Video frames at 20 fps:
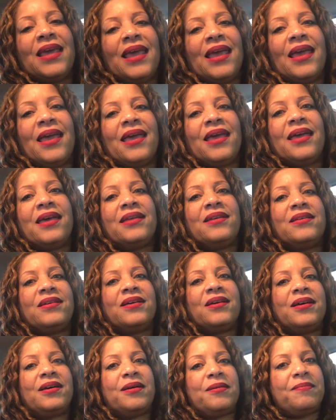And
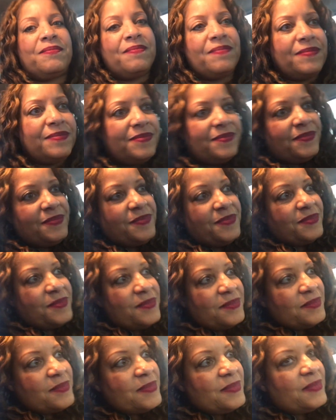um,
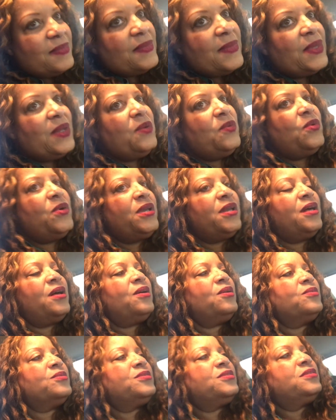what
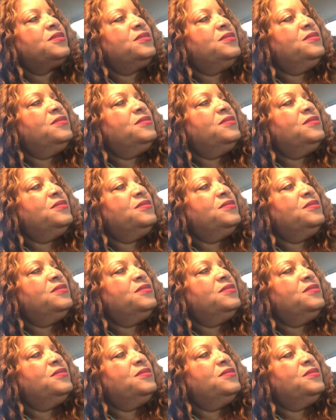else?